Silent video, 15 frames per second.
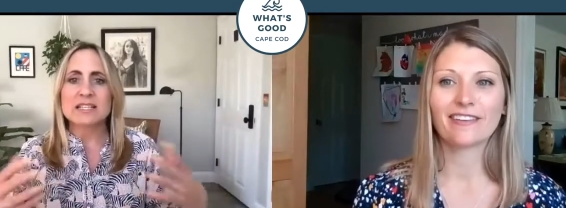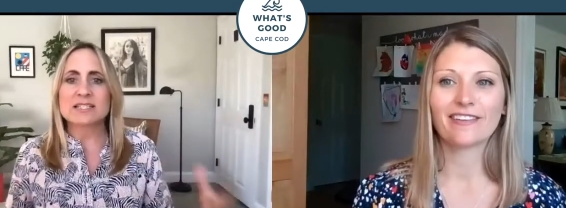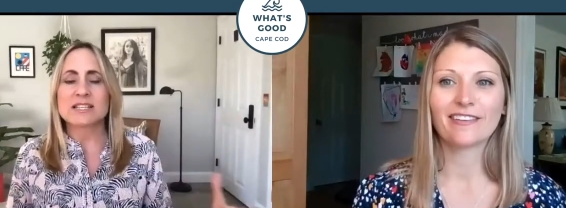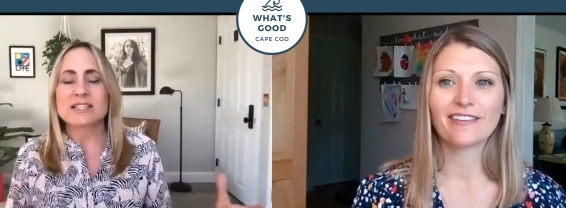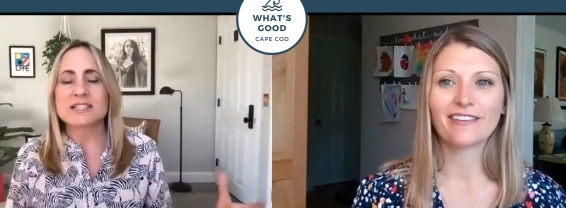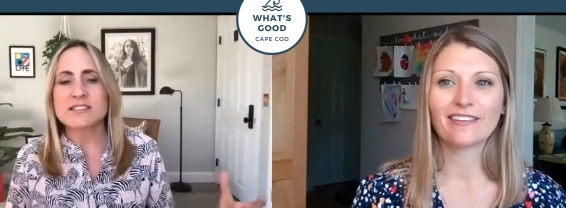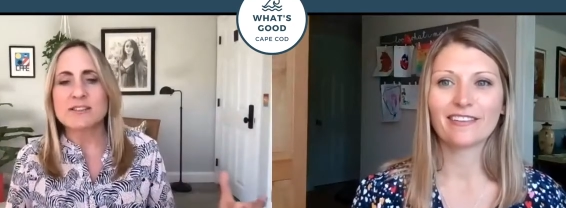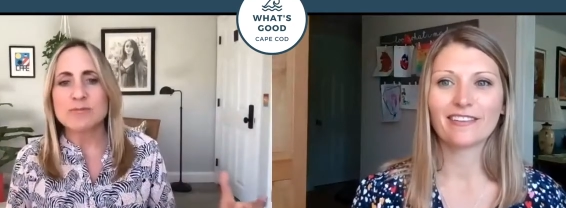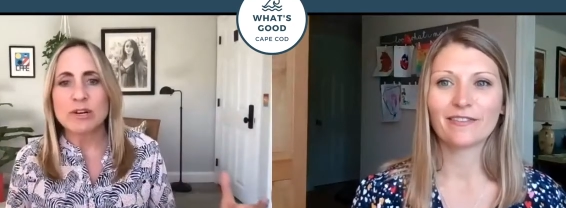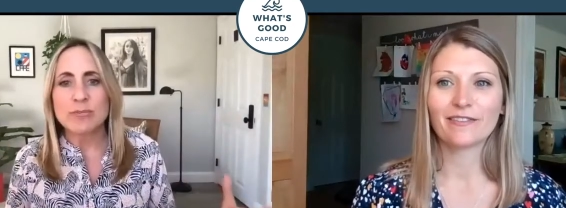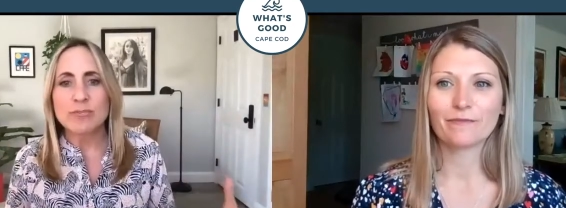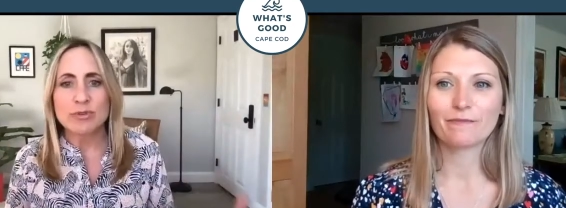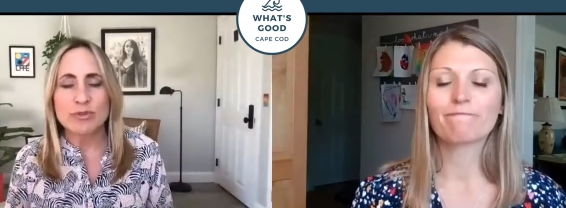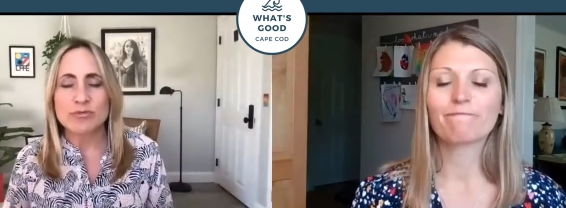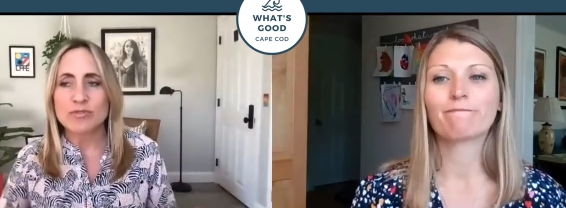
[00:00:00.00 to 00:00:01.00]
Speaker 1: sit somewhere
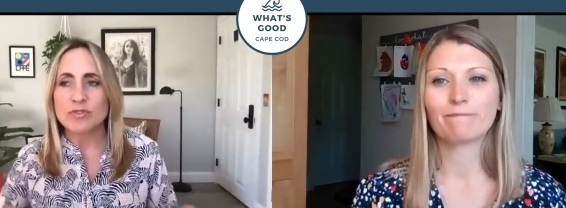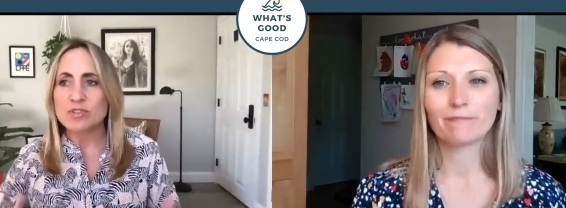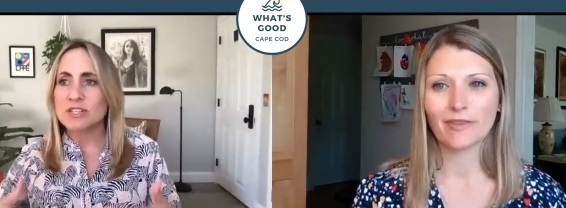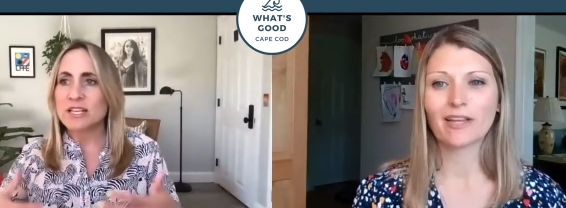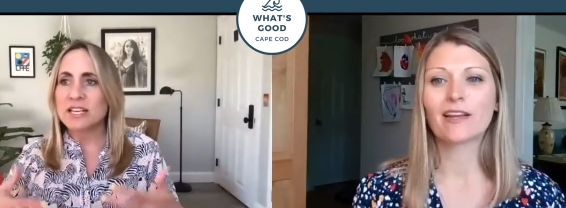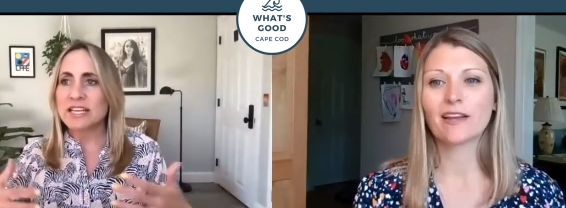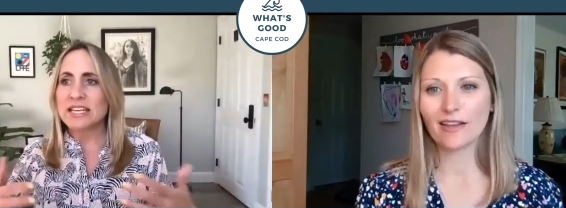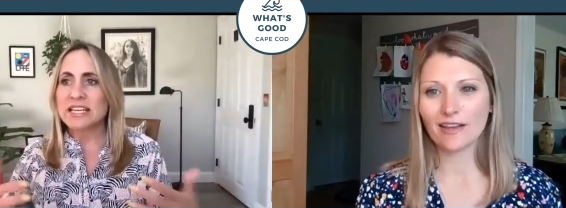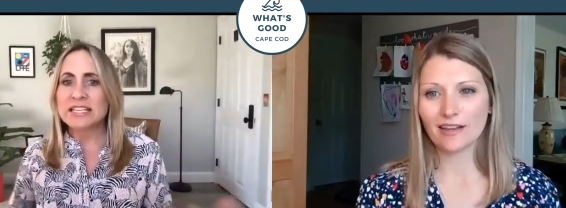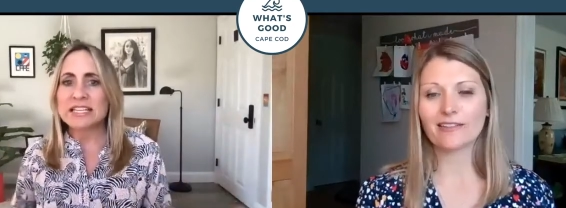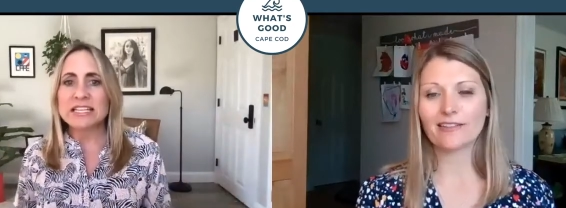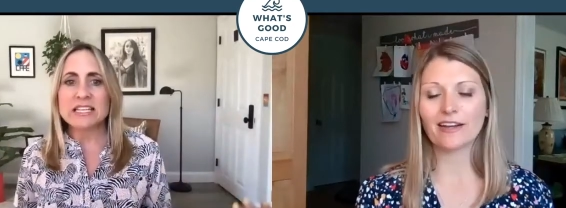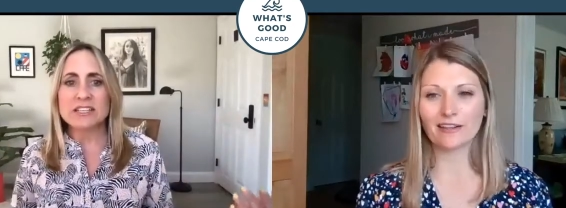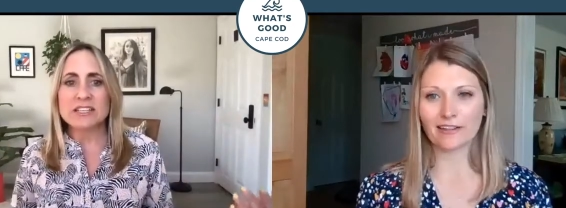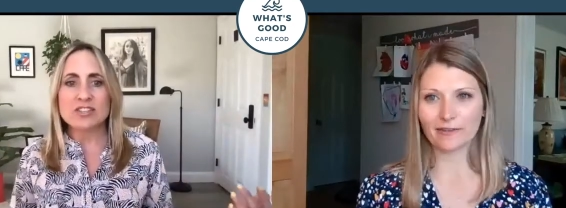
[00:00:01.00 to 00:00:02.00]
beautiful and
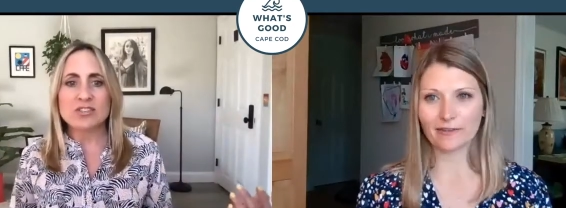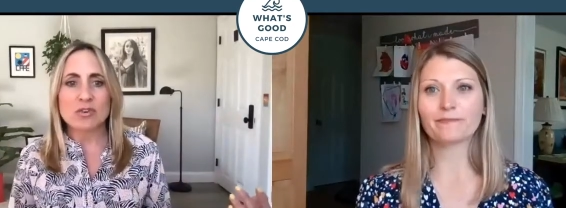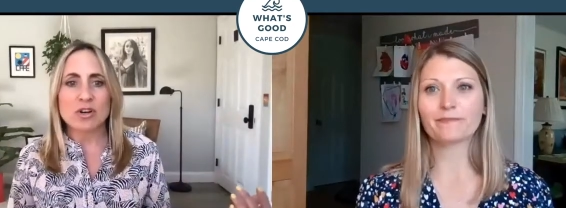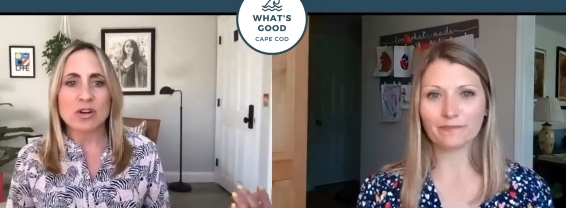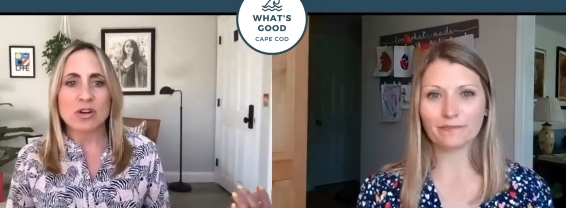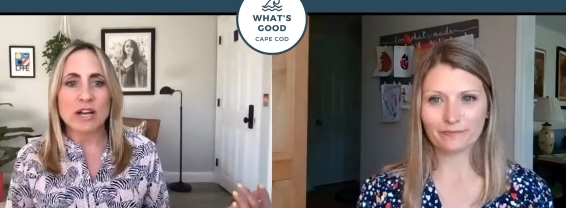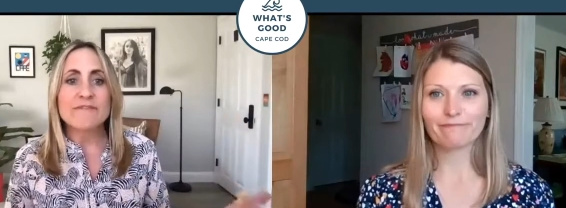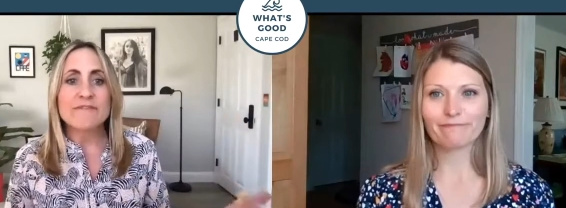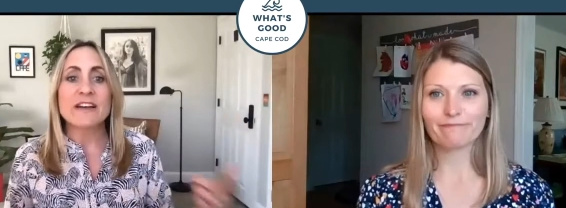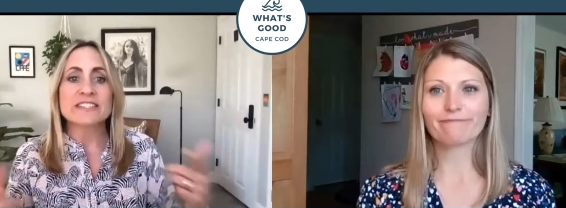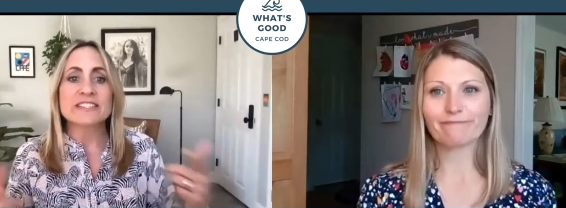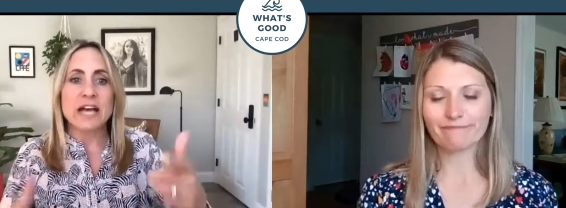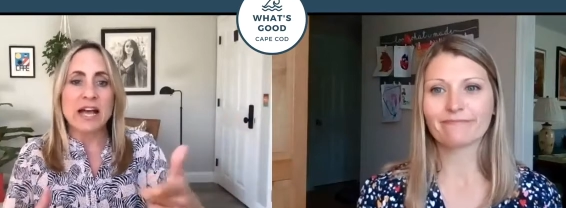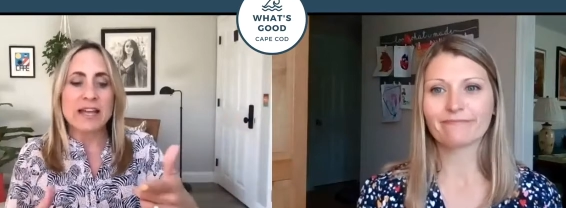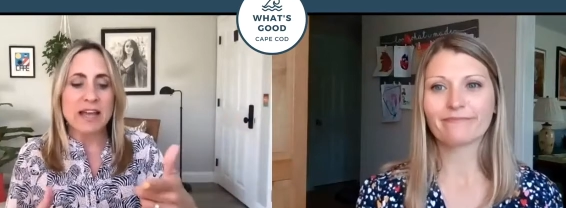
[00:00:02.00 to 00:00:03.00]
exactly. eat your. In
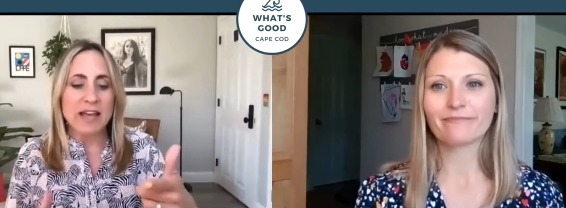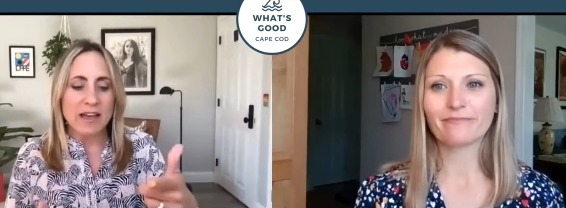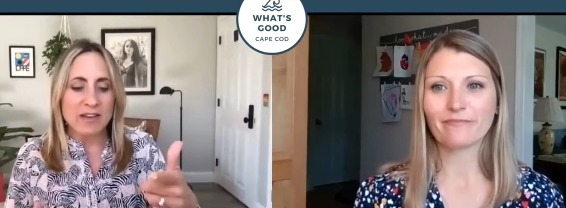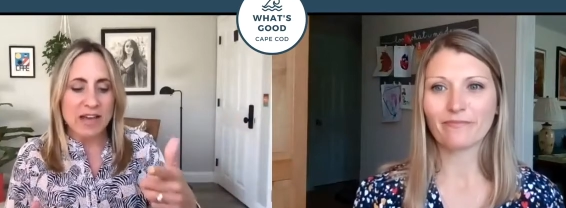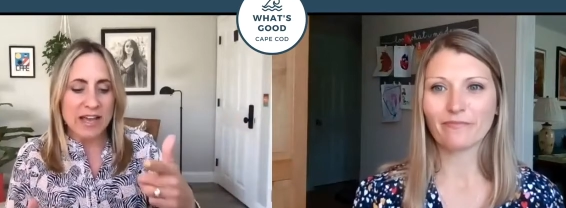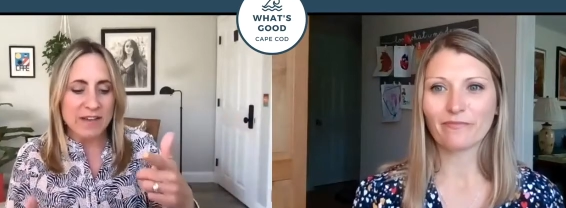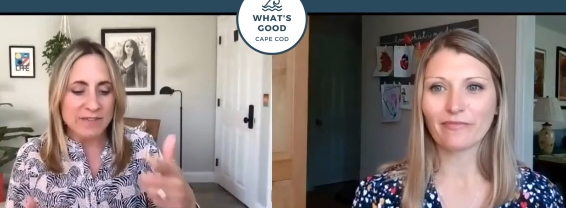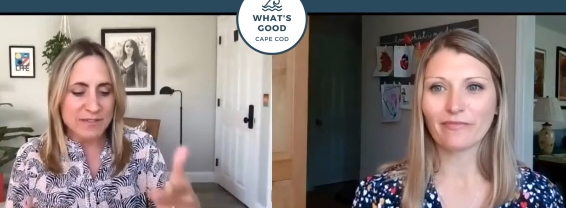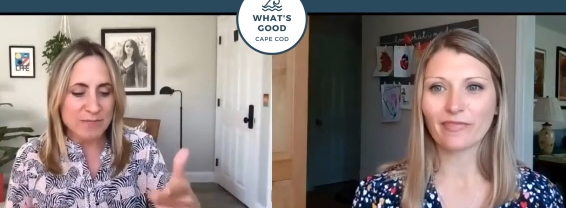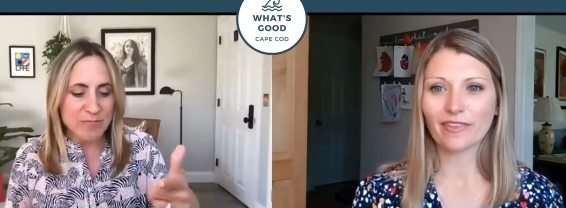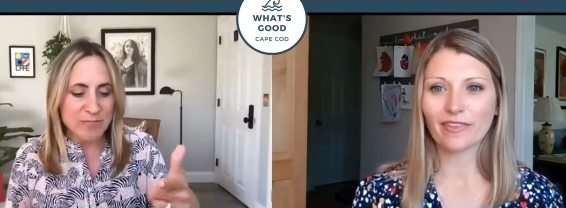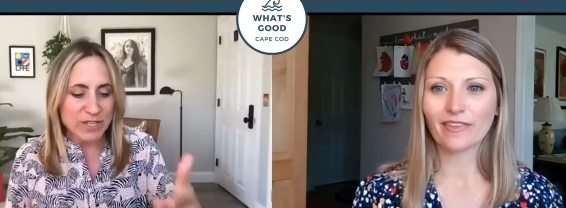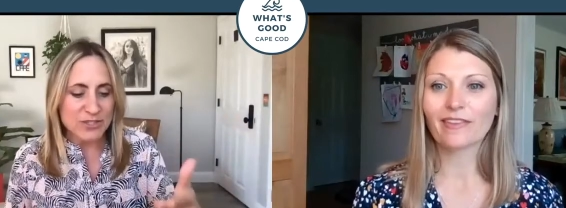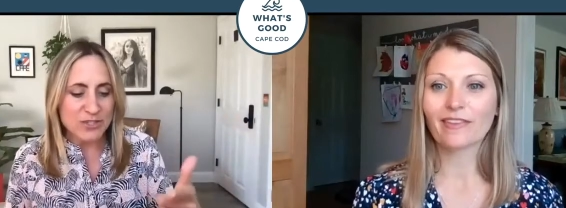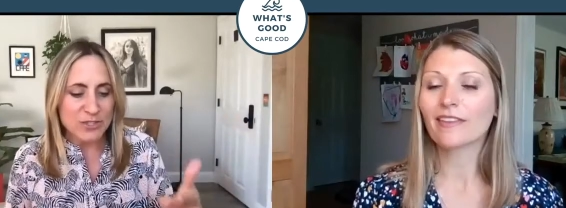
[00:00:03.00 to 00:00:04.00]
fact, I have I have some
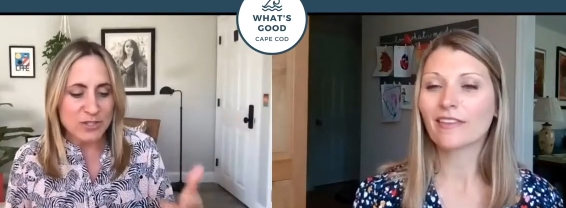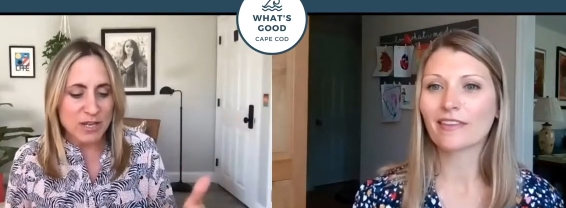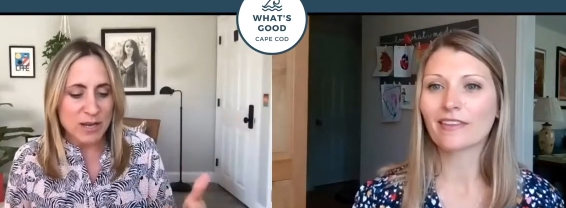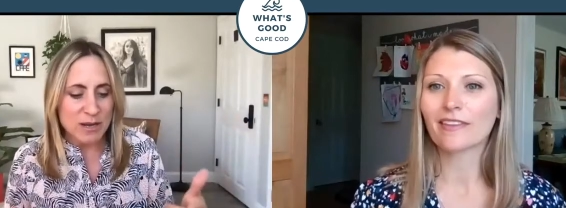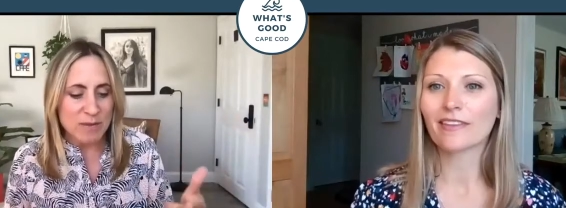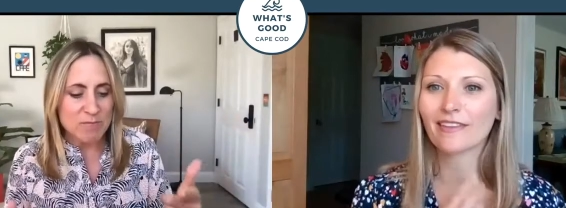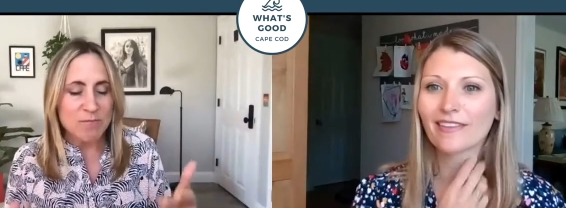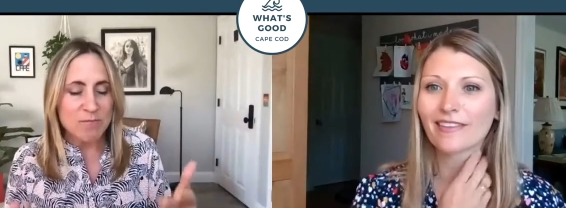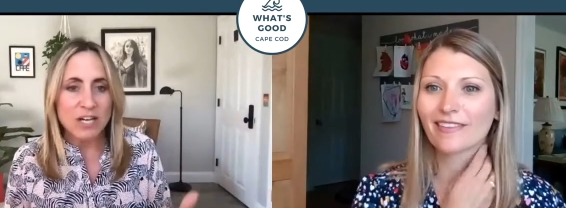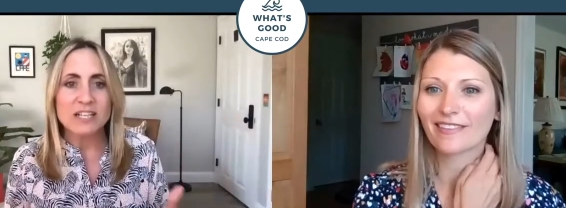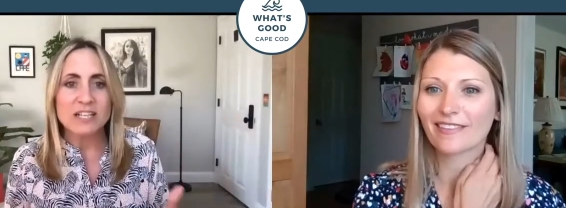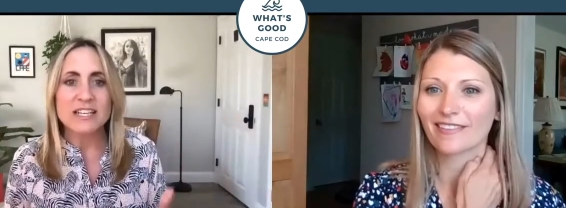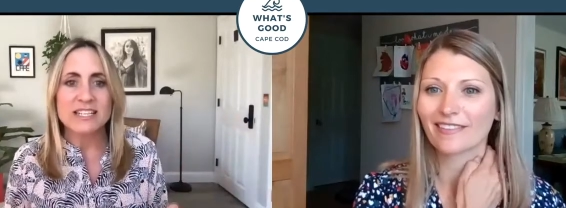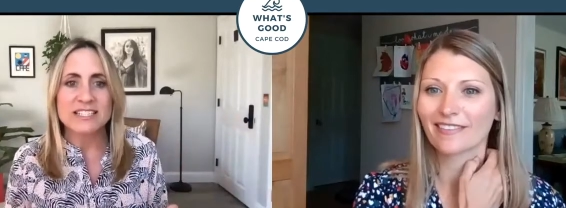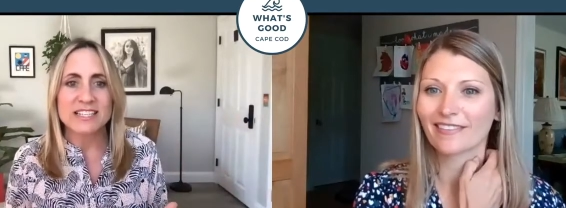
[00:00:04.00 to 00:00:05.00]
pictures. Um,
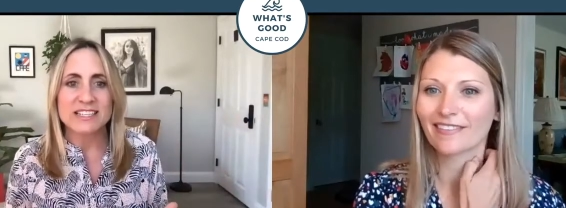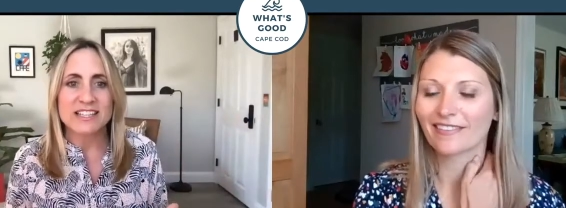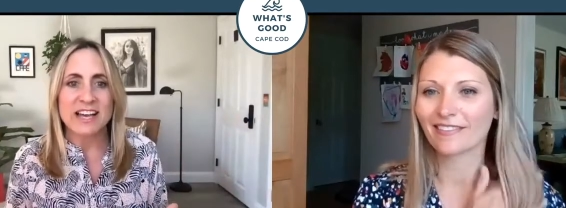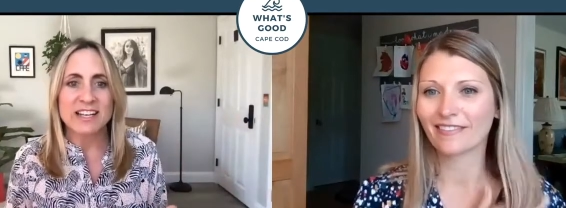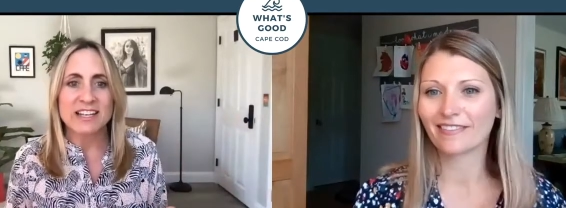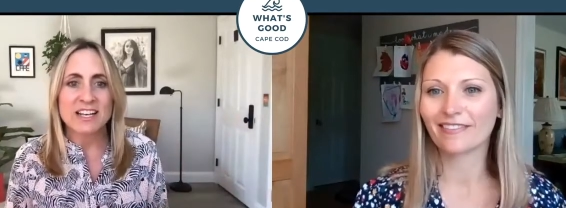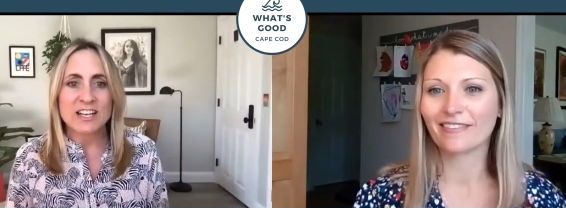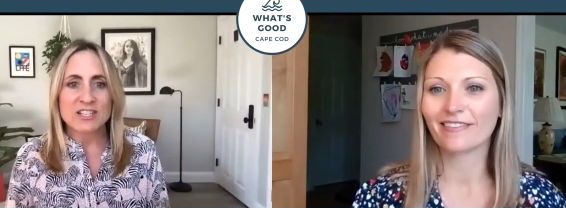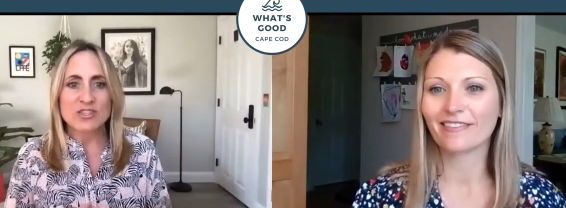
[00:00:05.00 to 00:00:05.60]
Mark and I did that.